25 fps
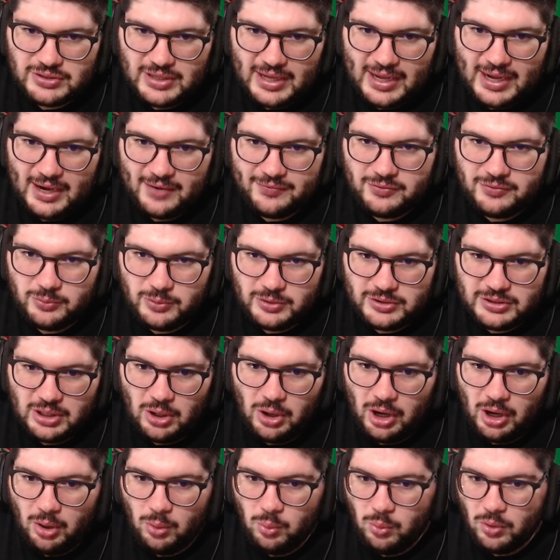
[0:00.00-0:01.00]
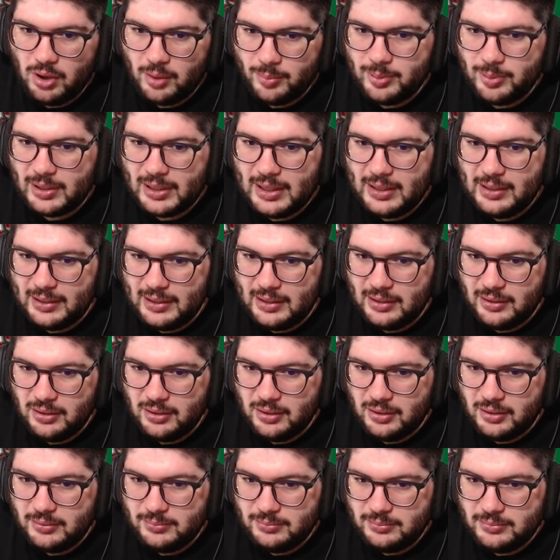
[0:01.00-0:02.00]
afterwards, I'll, I'll want to play
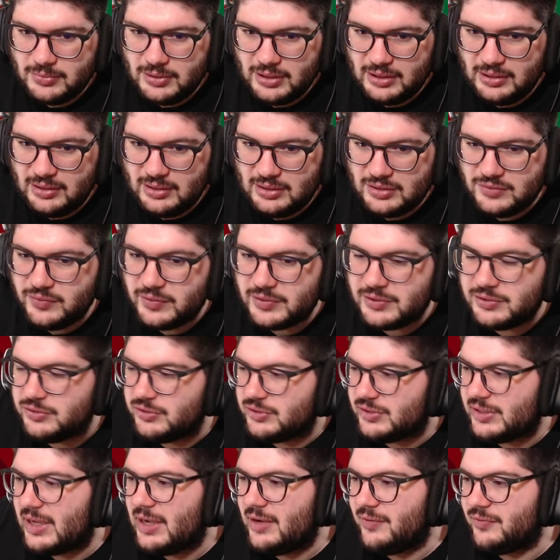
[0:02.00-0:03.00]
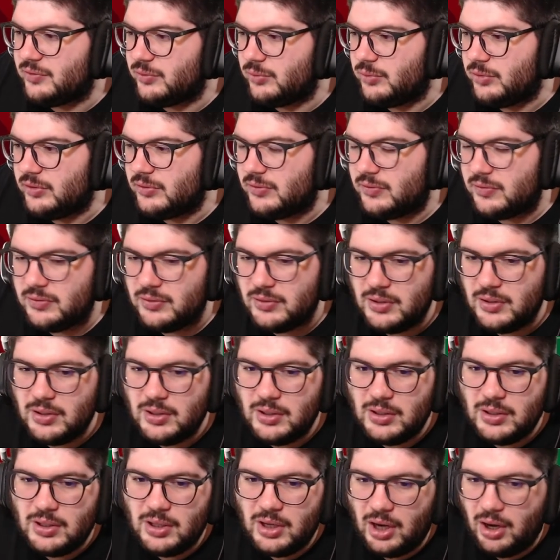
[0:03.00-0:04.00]
Lingard in these fixtures afterwards.
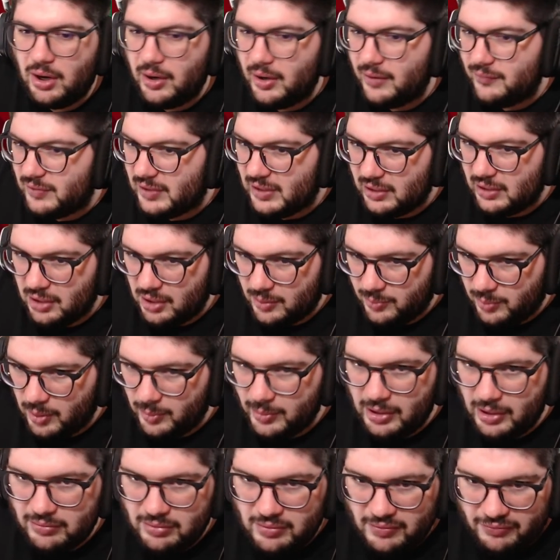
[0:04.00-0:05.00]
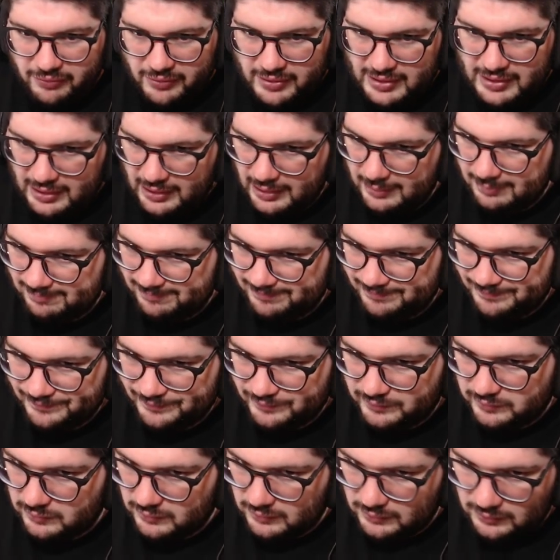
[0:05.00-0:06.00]
I'll have Lingard probably on the free hit.
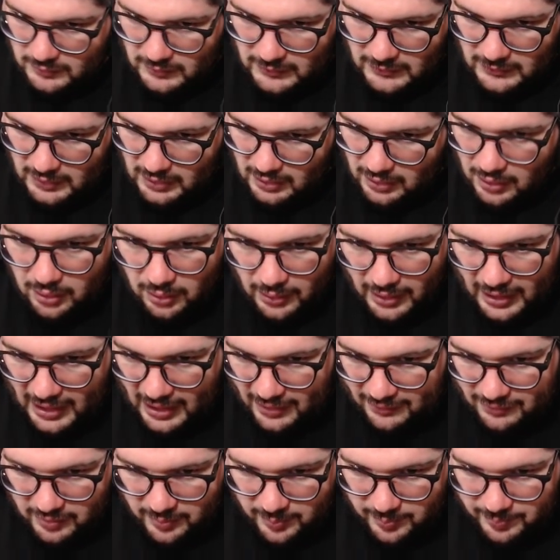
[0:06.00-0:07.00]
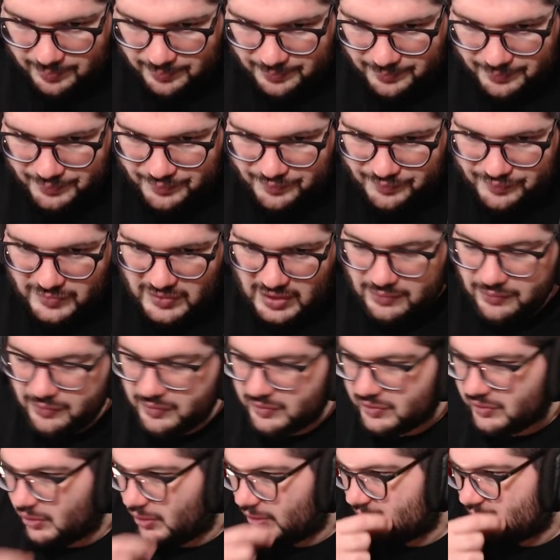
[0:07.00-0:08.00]
I'll have him in for
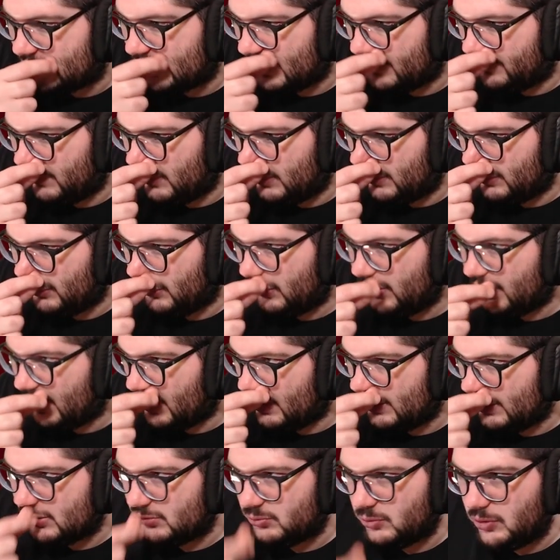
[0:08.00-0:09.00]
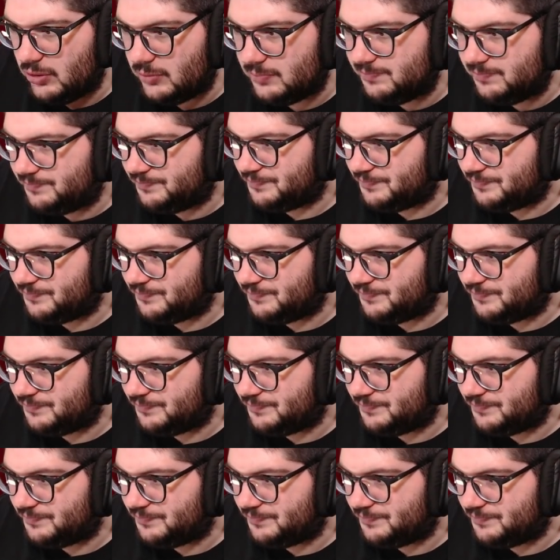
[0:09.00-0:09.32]
37 and 38 as well.